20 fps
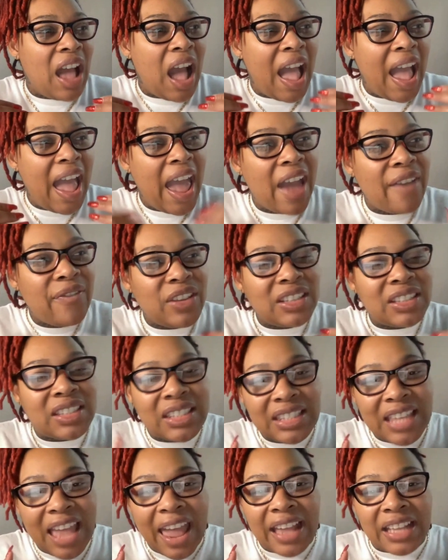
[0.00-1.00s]
having
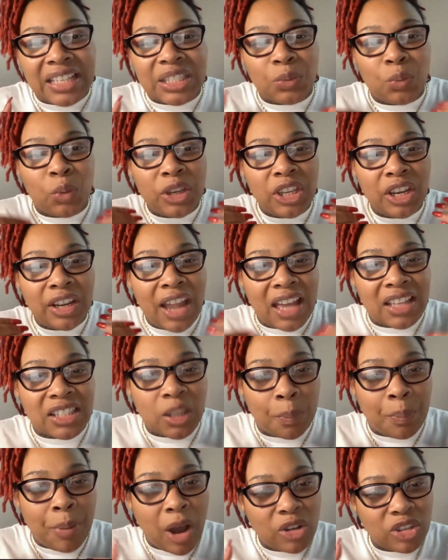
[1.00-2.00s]
sex when you're not
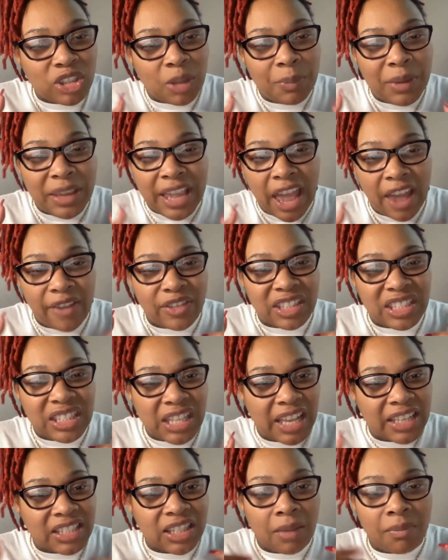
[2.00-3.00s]
supposed to be having
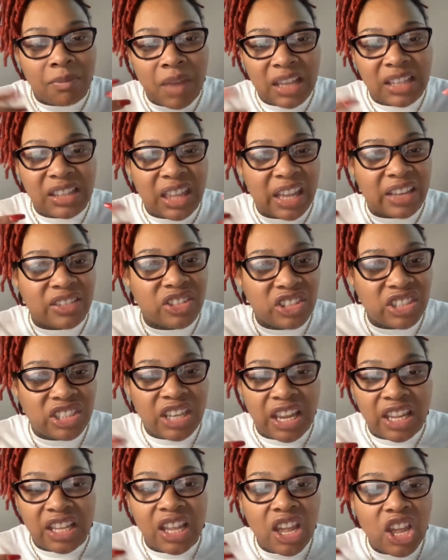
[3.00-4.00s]
sex that make that
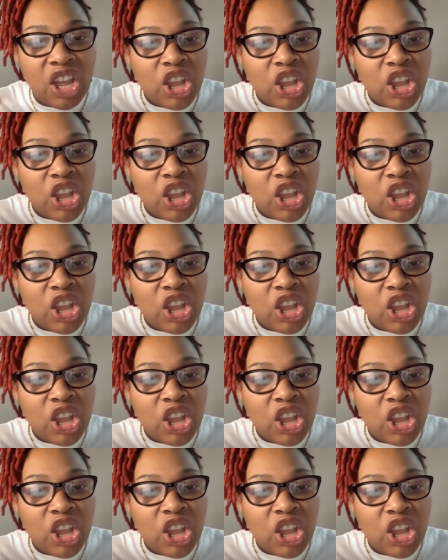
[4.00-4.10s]
shit